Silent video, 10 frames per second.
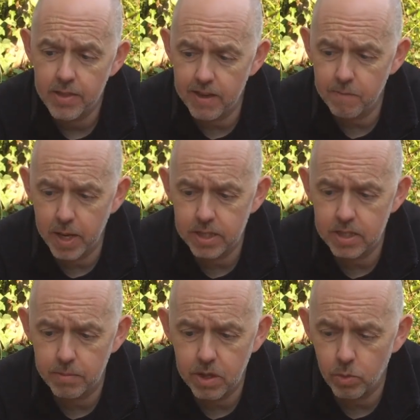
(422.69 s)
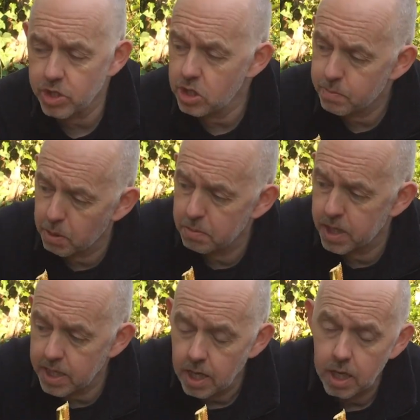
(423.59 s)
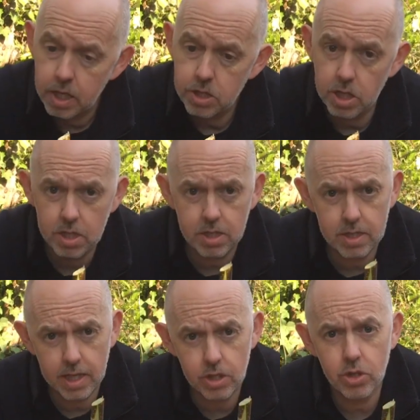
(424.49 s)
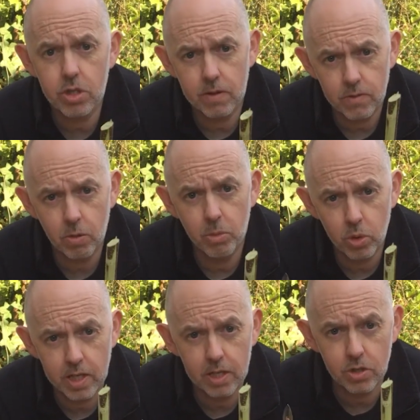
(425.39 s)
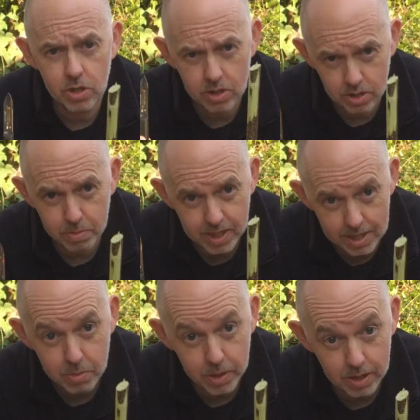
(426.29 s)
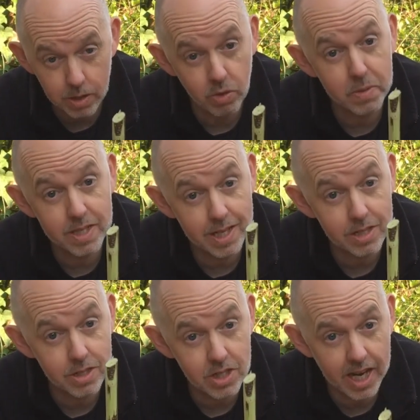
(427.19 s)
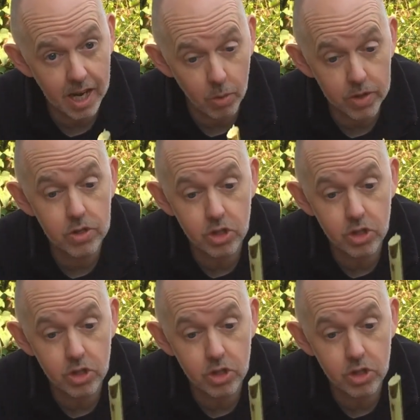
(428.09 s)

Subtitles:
they've made something which is probably just as dangerous, if not more dangerous, than the potato peeler that we've been taking such care with.